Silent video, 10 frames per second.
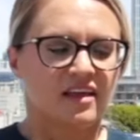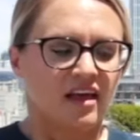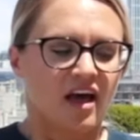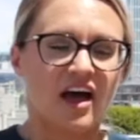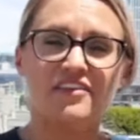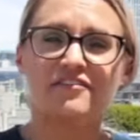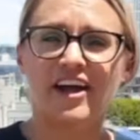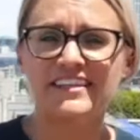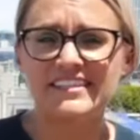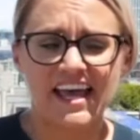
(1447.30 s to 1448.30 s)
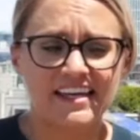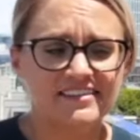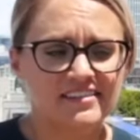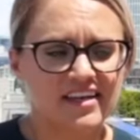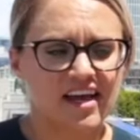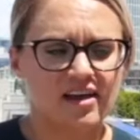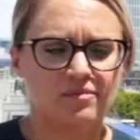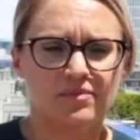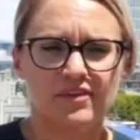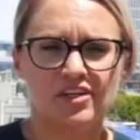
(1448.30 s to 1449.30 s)
On the front end,
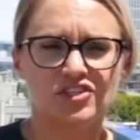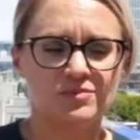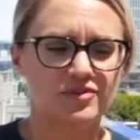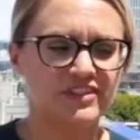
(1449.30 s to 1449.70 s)
consumers